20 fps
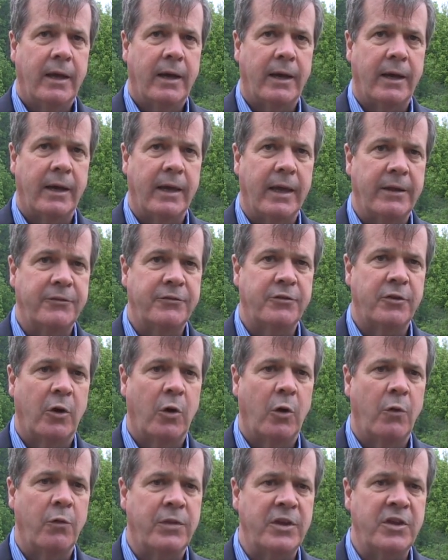Uh, and
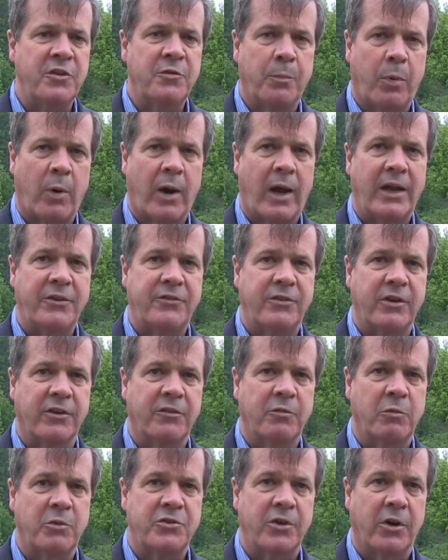so these
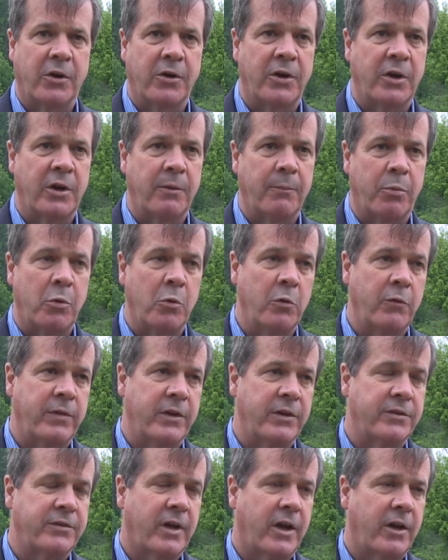projects, which are going to improve
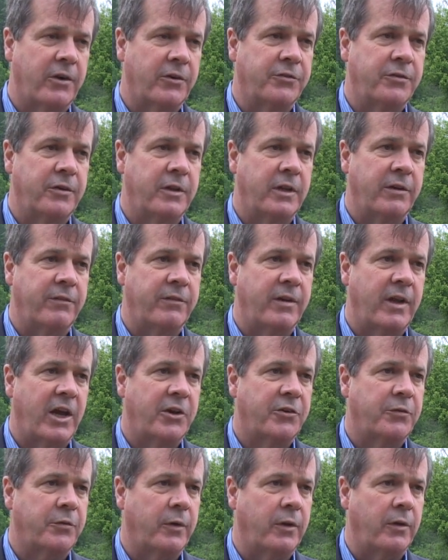the entire city of
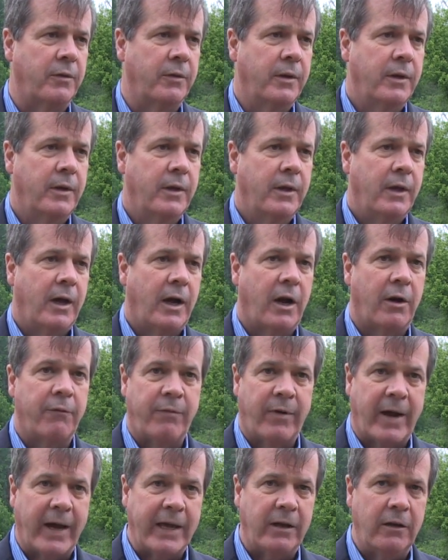Nashville, are
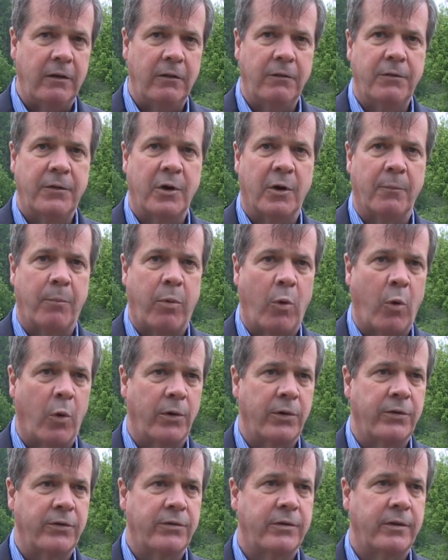vital, they're
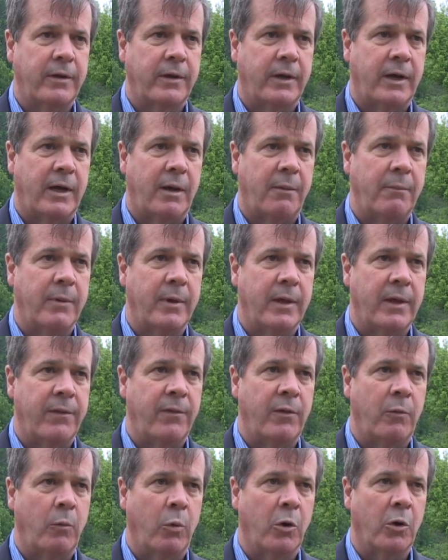important, um,
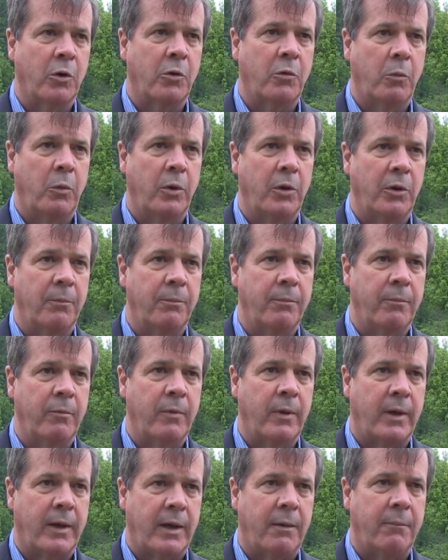and the work will,
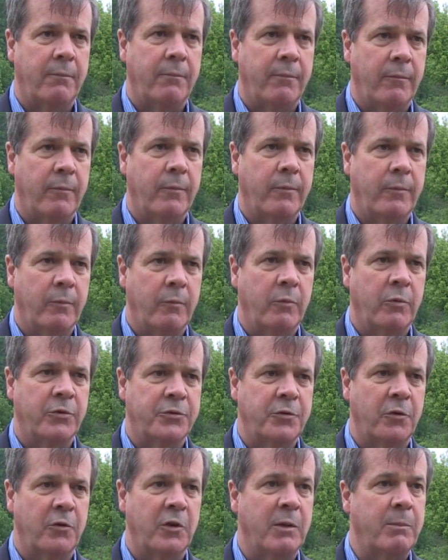um, will
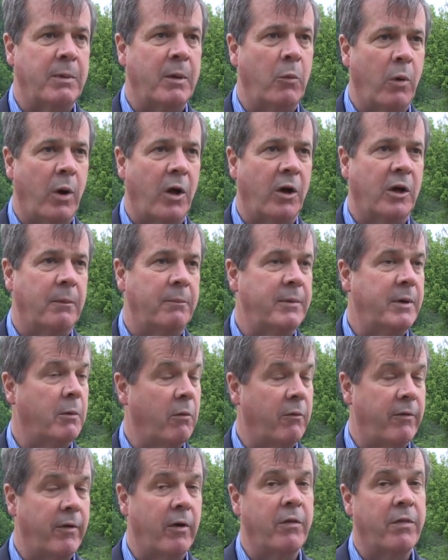certainly be welcomed, and
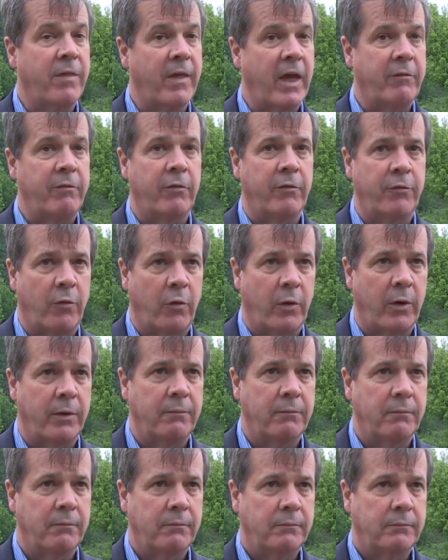we're very thankful for it.